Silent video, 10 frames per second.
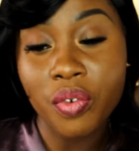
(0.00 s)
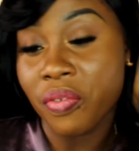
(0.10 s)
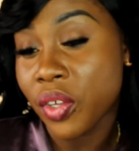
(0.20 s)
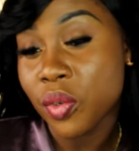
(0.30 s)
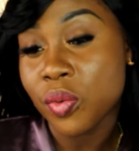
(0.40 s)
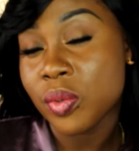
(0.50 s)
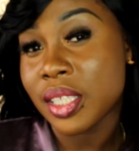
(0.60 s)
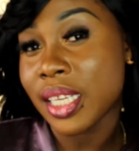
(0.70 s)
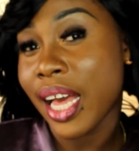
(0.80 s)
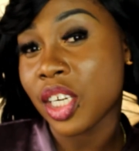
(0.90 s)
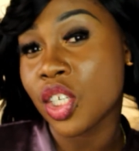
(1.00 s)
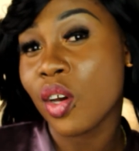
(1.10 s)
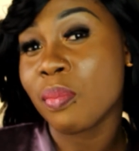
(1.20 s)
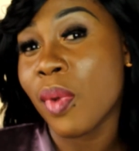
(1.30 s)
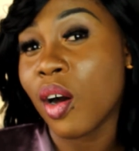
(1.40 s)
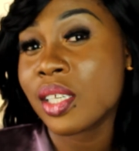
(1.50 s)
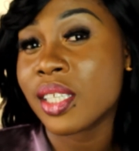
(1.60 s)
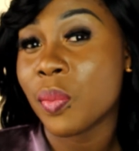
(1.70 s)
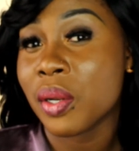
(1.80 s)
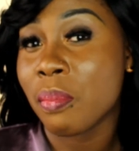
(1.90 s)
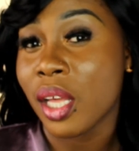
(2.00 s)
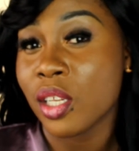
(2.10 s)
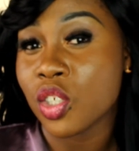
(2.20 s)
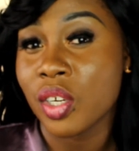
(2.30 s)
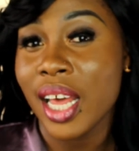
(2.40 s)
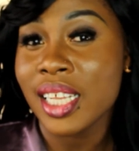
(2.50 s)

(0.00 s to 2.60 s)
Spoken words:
review slash unboxing with Mildred.